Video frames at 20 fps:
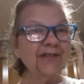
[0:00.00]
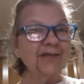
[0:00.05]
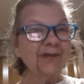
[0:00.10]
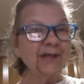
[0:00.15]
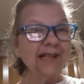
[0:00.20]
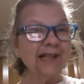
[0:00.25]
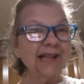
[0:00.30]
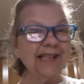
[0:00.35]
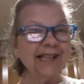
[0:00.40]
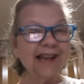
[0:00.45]

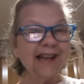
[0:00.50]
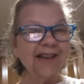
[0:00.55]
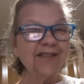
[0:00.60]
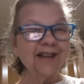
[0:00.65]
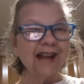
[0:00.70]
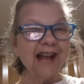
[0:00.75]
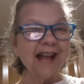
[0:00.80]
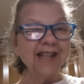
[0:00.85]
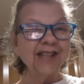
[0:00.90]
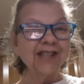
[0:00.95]
like to have an
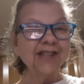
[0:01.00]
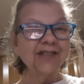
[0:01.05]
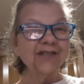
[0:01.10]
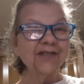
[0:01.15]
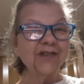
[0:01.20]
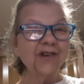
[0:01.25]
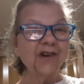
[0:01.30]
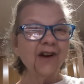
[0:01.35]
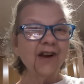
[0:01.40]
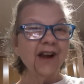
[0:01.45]
answer
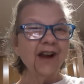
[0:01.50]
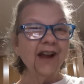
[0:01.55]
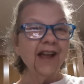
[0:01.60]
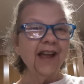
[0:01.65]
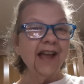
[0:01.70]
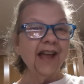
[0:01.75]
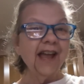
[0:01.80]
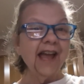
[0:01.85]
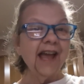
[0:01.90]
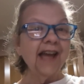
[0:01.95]
for,
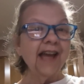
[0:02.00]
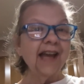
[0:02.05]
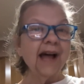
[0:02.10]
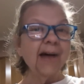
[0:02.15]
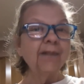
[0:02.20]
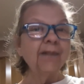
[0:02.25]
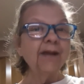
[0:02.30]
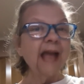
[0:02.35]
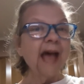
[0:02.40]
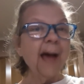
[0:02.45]
and I'll
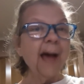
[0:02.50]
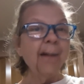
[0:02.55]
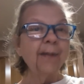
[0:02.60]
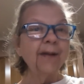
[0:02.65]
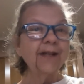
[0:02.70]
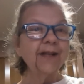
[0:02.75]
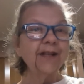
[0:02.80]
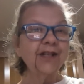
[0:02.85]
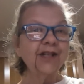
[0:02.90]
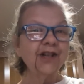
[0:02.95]
be happy
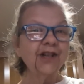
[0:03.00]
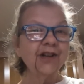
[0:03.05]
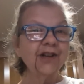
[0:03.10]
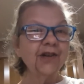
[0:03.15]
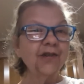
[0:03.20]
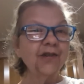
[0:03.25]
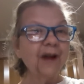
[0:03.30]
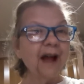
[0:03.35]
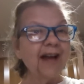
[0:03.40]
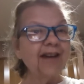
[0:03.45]
to cheer
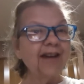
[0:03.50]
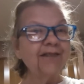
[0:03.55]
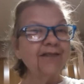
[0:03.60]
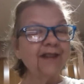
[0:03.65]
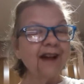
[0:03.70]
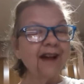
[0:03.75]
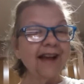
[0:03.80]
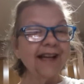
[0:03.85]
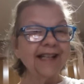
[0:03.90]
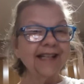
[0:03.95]
you on in
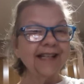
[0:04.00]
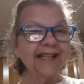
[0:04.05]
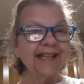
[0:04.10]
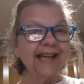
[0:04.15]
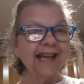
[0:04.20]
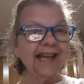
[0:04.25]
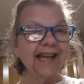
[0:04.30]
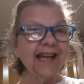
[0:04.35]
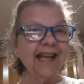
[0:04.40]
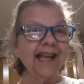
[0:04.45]
finding
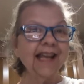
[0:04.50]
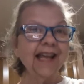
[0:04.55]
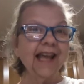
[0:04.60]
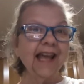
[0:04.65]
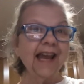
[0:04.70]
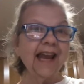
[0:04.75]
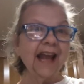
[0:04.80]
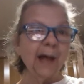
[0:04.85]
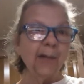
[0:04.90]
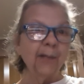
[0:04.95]
it
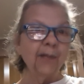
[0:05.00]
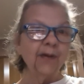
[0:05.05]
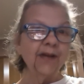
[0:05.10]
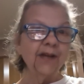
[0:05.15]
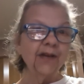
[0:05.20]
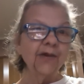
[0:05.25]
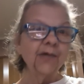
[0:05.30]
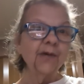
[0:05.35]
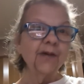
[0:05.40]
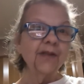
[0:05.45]
and helping
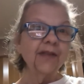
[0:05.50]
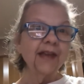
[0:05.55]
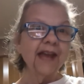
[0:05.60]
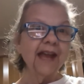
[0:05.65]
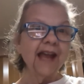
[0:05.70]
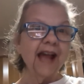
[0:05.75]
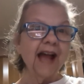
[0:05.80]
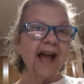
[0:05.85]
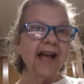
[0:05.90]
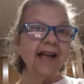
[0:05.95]
you with
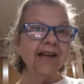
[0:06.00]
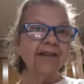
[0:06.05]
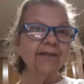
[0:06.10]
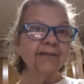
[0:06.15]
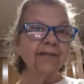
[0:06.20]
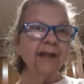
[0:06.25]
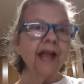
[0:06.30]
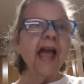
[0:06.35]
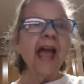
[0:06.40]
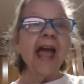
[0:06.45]
AI.
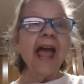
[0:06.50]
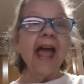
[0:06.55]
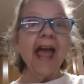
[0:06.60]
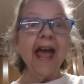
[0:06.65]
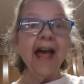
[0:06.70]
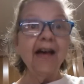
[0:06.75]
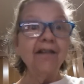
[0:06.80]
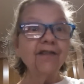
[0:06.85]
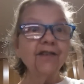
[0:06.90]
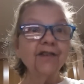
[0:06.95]

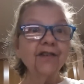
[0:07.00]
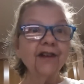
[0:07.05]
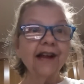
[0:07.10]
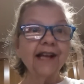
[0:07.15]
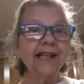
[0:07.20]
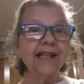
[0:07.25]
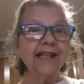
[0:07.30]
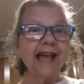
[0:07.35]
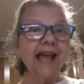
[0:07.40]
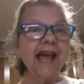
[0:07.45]
Have a
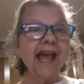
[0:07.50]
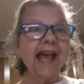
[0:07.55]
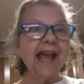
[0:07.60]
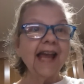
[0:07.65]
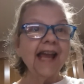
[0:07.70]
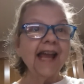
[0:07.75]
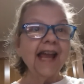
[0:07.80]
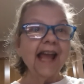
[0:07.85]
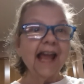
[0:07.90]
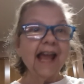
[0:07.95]
great
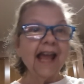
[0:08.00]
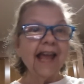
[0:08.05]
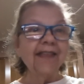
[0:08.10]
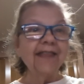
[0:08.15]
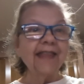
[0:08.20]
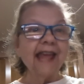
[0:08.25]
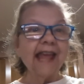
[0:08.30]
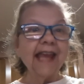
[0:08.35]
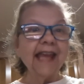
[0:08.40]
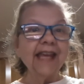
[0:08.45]
day, and
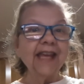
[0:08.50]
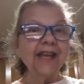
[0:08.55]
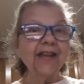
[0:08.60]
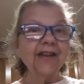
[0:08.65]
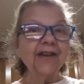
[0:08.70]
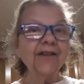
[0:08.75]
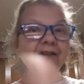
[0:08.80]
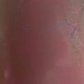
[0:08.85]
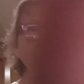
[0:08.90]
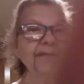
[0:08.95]
thank
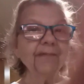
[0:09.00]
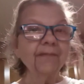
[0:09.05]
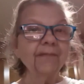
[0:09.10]
you.